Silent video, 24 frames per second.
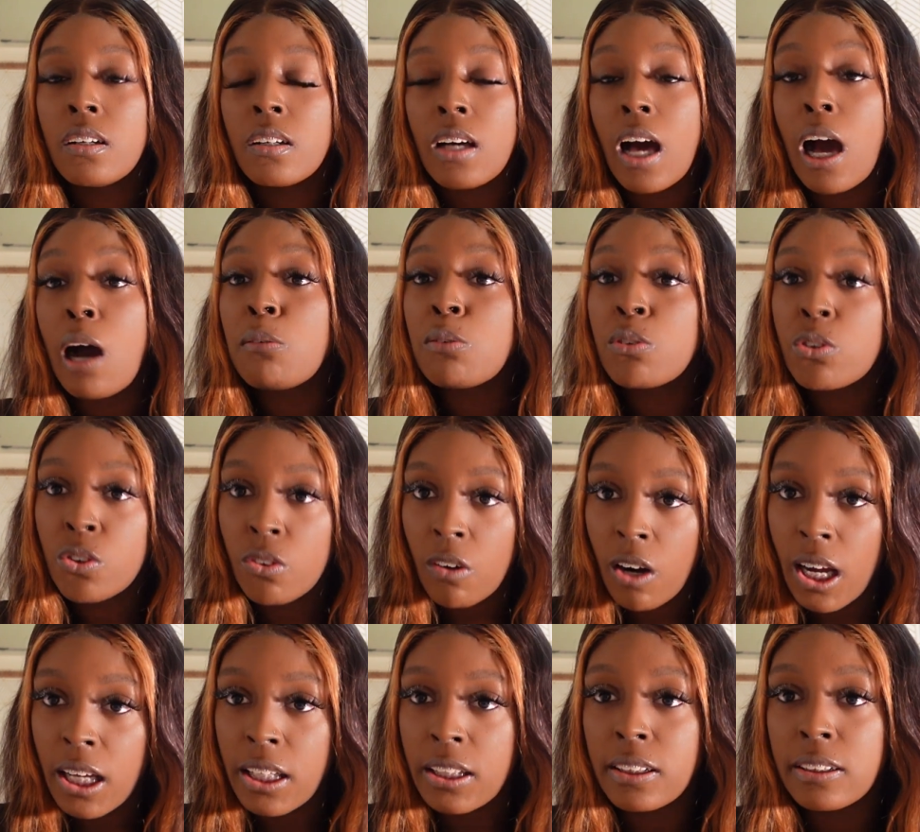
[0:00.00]
I was
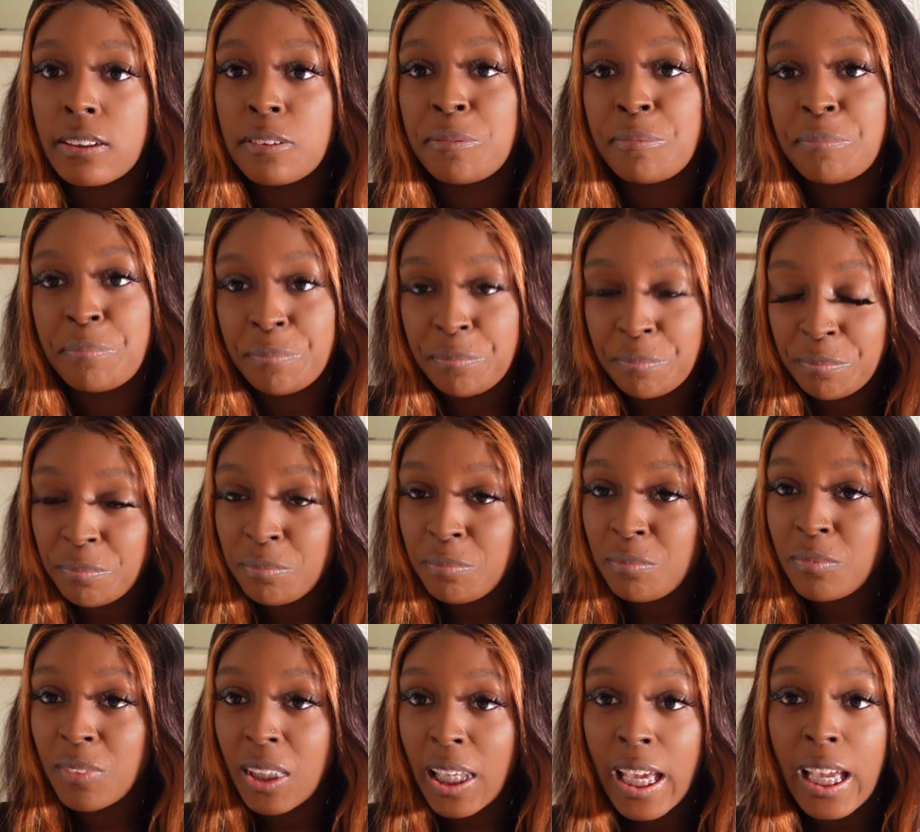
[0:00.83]
grinding.
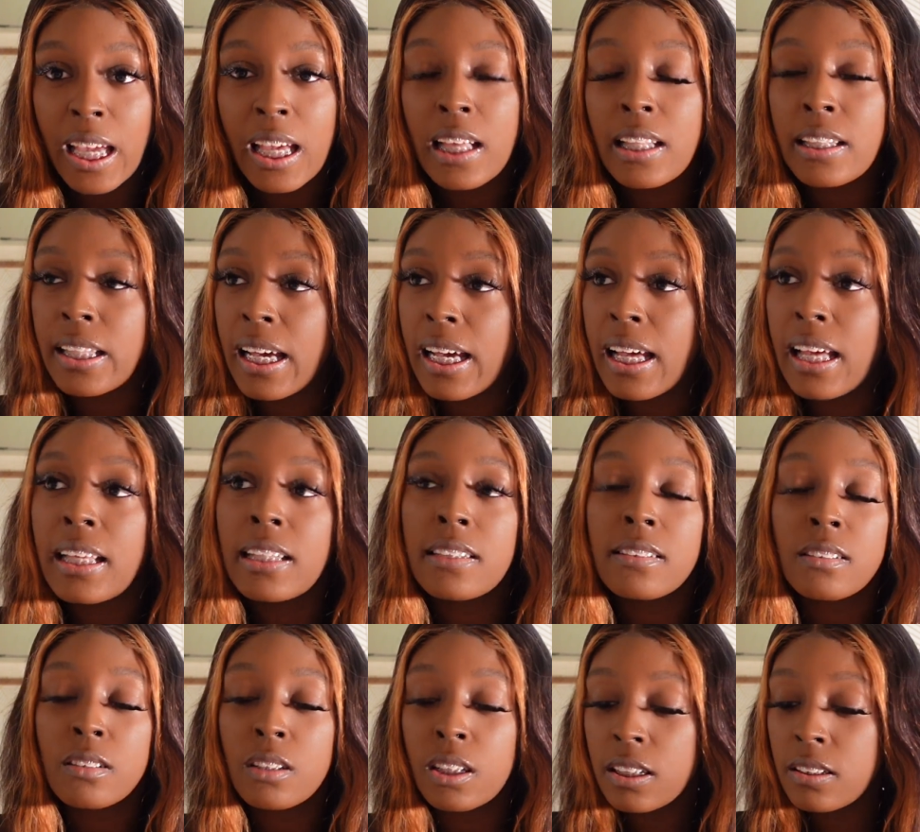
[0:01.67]
And that
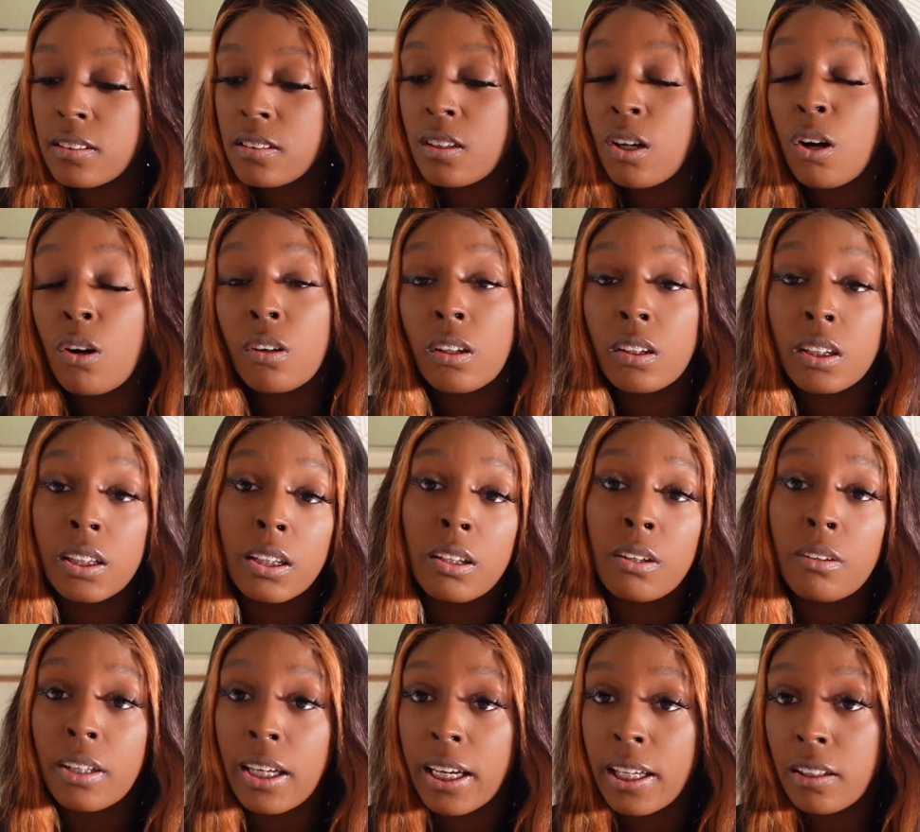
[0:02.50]
it's totally
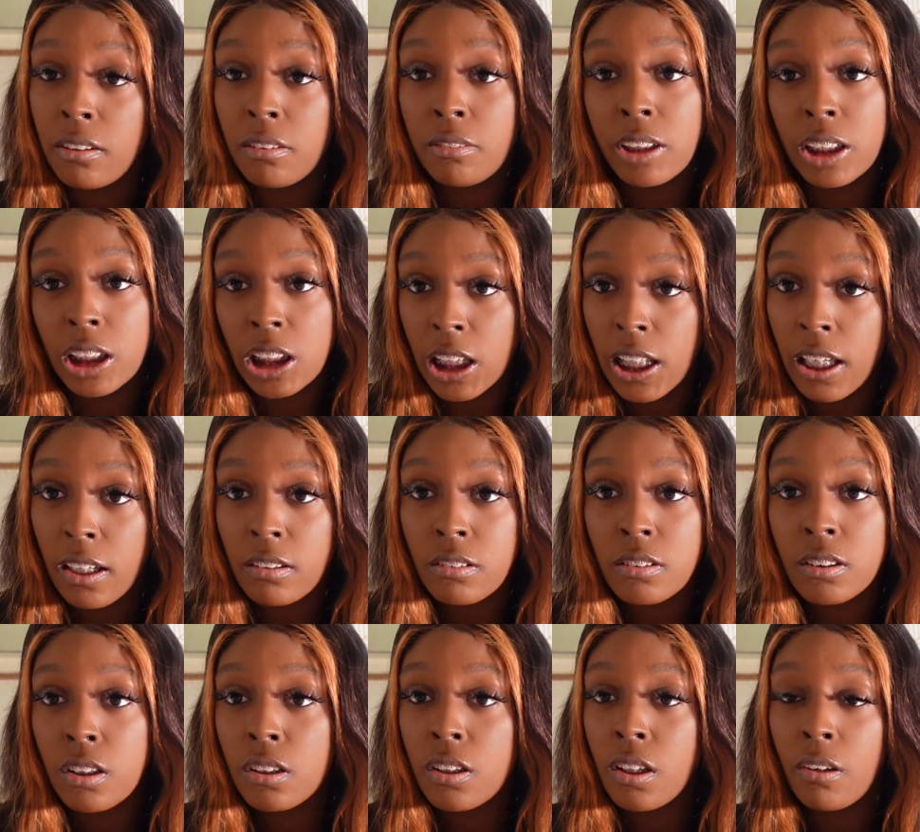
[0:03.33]
okay to reach out.
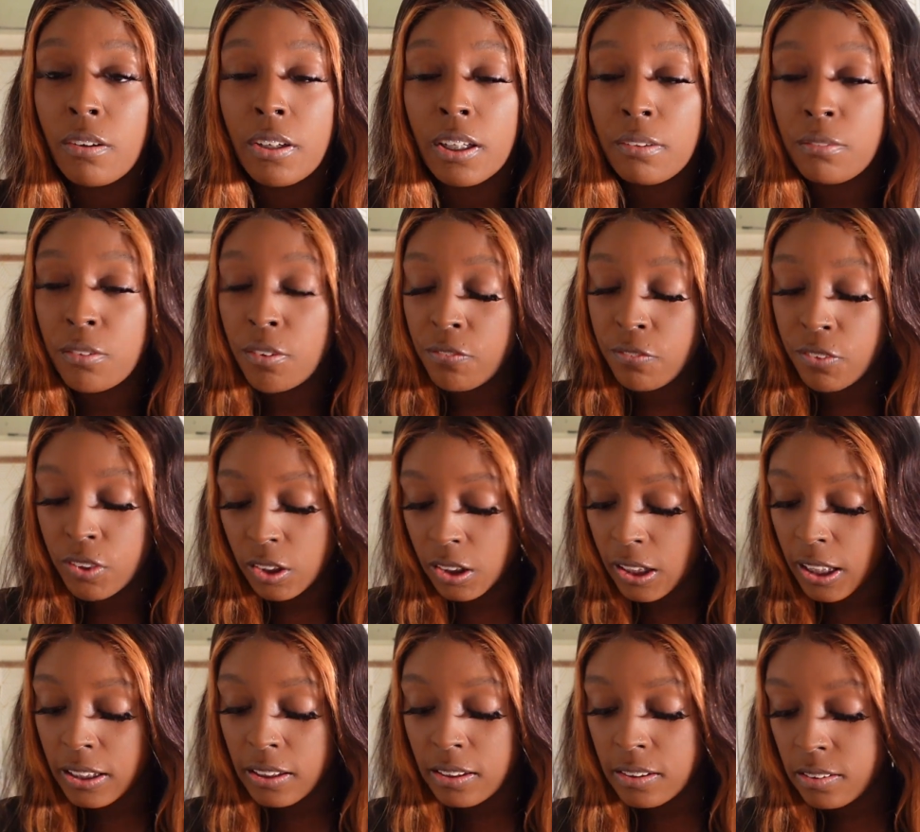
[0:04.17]
So don't ever feel
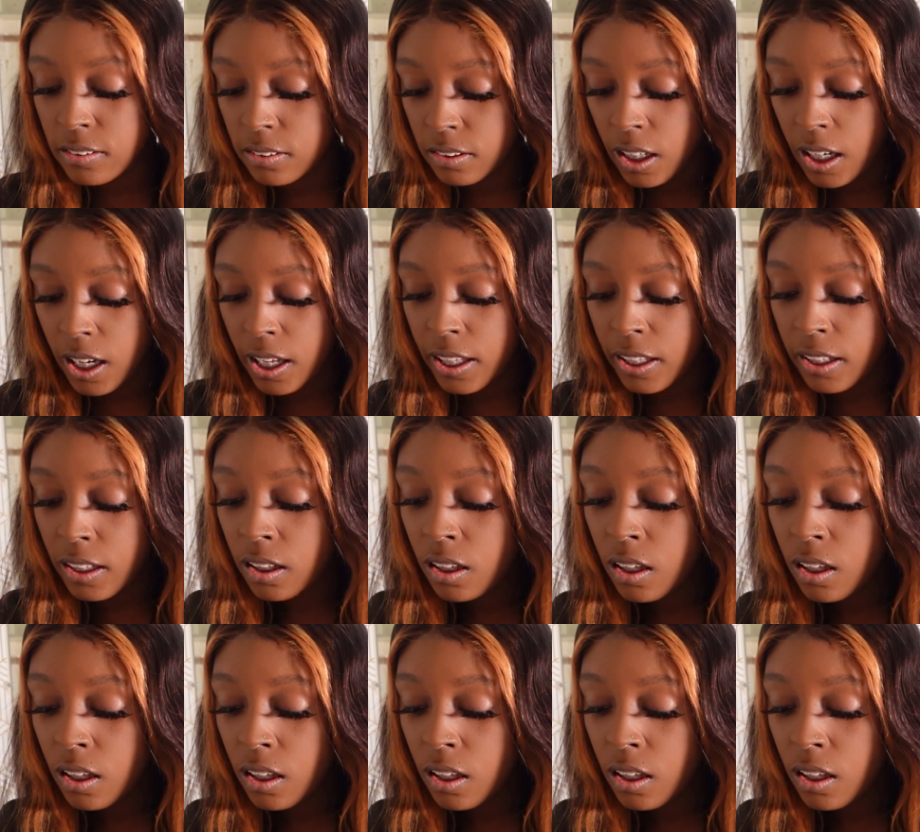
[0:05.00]
like it's not.